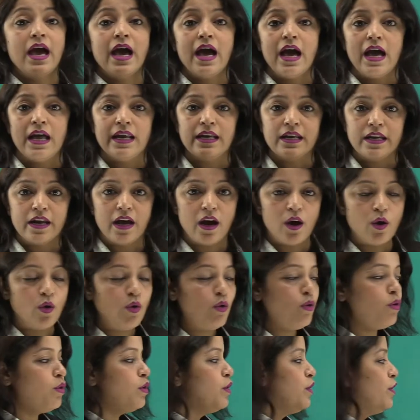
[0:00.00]
And now
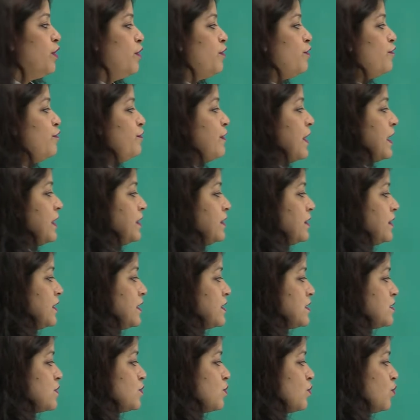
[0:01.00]
when
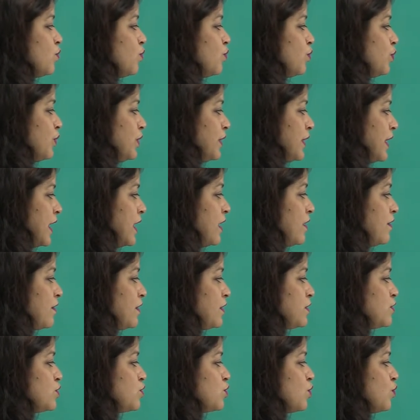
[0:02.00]
this 10
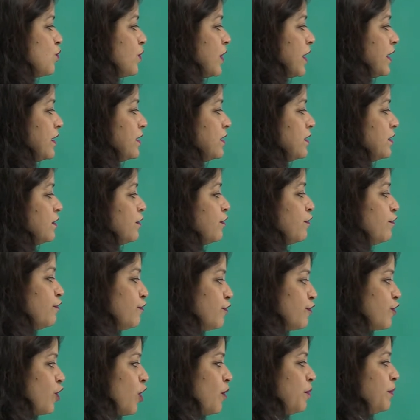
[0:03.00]
raised to 1
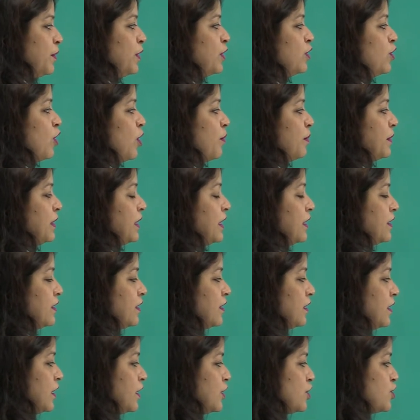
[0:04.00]
from denominator,
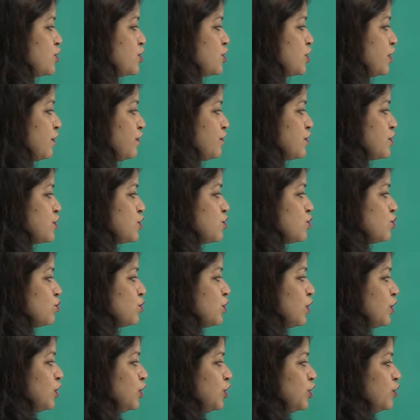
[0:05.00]
it shifts to
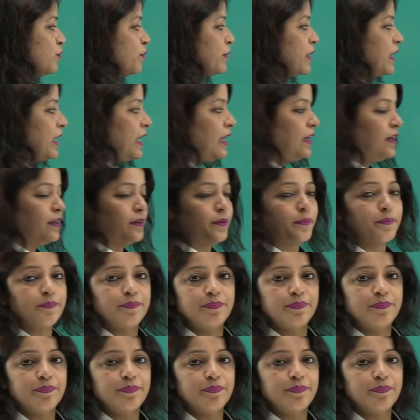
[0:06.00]
the numerator.